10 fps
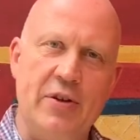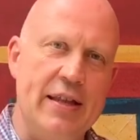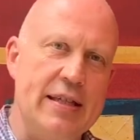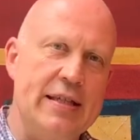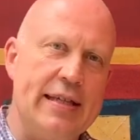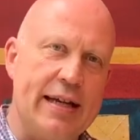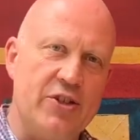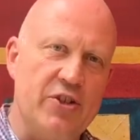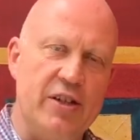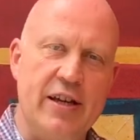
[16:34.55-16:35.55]
you get this
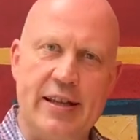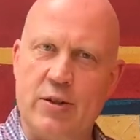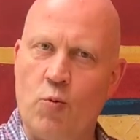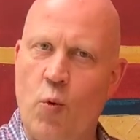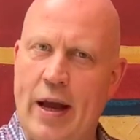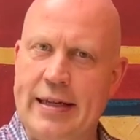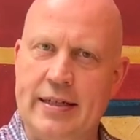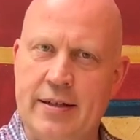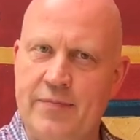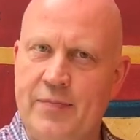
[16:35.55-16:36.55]
texture, you get this weight